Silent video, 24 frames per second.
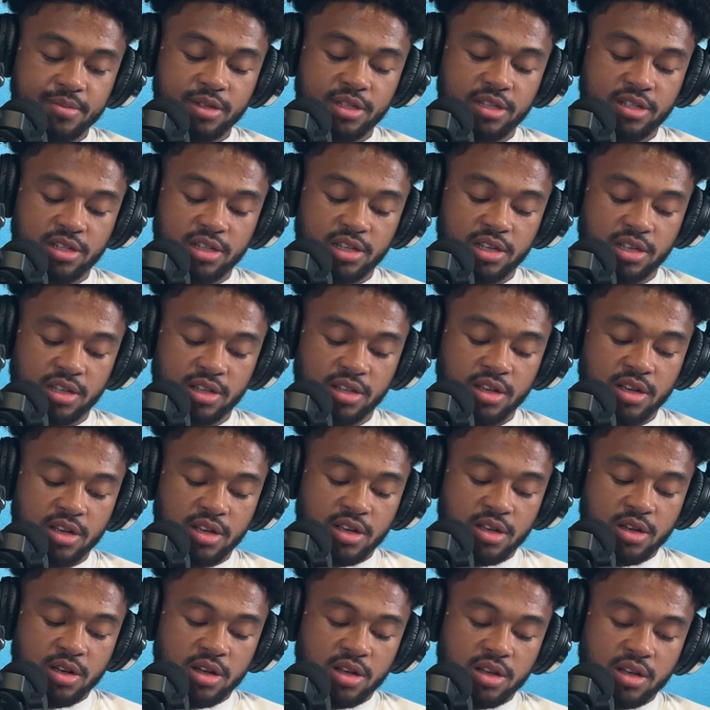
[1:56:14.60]
me see
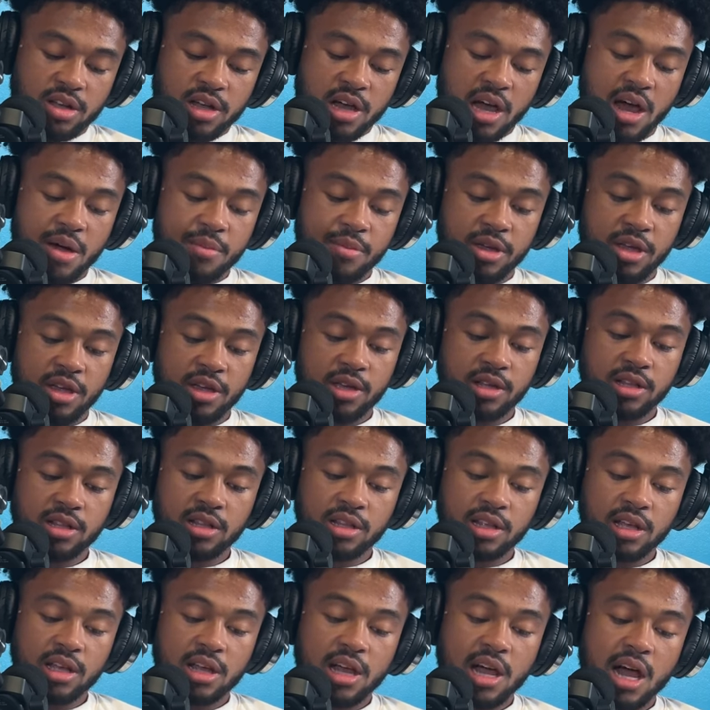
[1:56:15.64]
how many
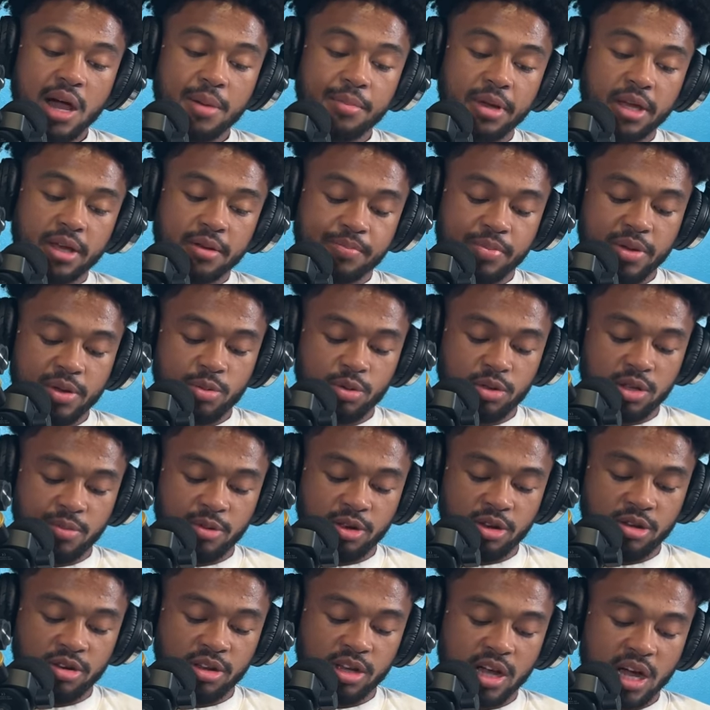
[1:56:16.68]
how many people. Let me
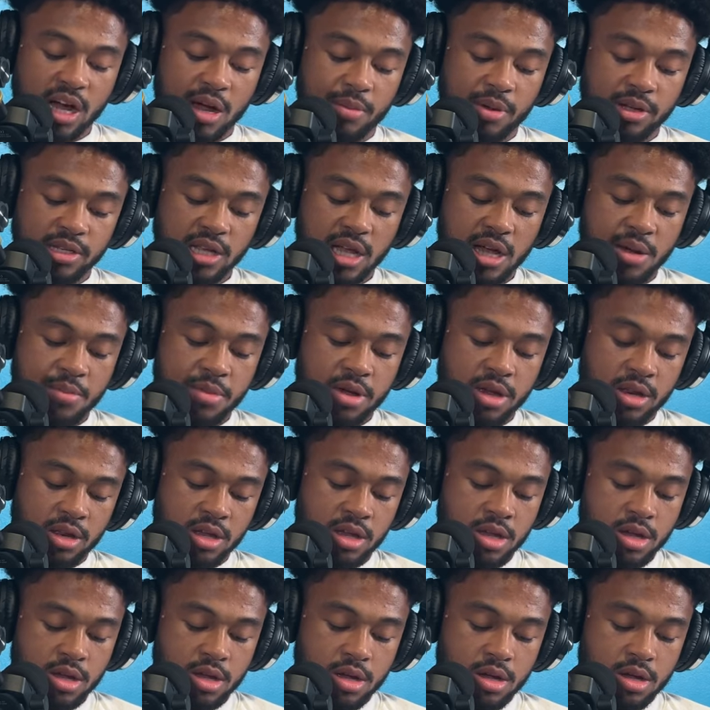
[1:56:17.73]
know in the comments how
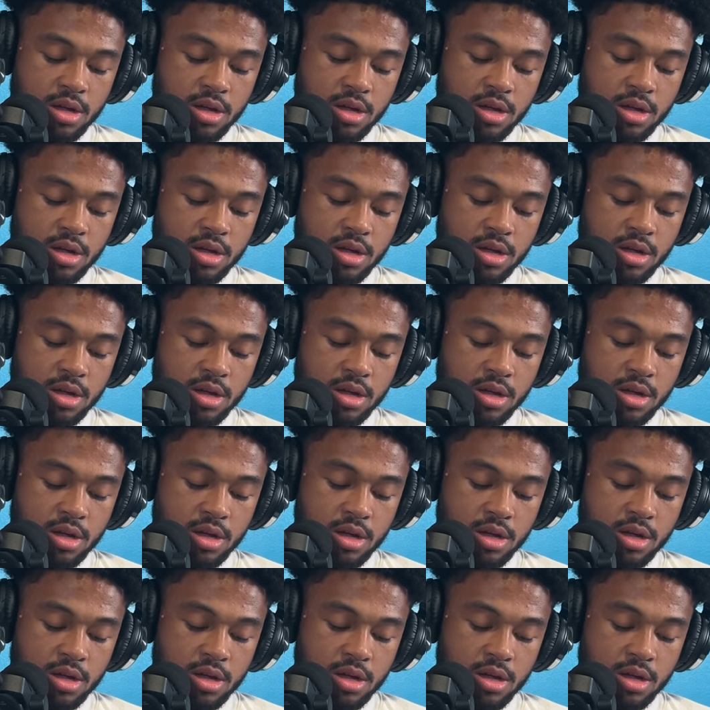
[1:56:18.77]
many.